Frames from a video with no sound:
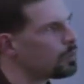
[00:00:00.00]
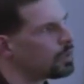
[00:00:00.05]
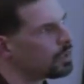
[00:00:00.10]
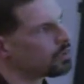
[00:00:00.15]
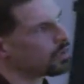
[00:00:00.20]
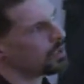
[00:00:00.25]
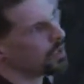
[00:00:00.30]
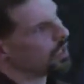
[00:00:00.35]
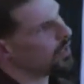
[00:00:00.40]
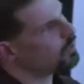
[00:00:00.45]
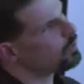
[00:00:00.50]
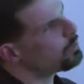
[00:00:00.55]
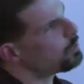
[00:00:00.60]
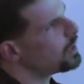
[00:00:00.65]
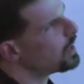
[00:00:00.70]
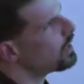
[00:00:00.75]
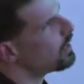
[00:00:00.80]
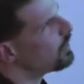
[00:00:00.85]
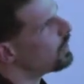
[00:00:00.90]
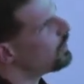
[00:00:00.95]
to wilderness
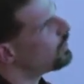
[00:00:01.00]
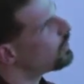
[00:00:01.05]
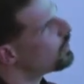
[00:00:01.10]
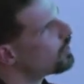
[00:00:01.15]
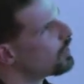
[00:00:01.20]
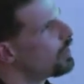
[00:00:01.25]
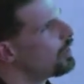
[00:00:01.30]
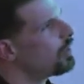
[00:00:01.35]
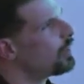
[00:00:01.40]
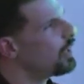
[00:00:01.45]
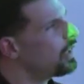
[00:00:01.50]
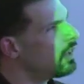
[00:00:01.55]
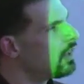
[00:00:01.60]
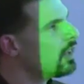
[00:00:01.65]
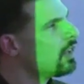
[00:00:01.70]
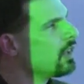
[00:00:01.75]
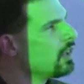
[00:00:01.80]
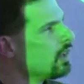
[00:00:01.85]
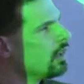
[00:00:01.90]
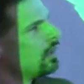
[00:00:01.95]
because I
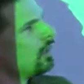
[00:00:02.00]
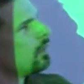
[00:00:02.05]
started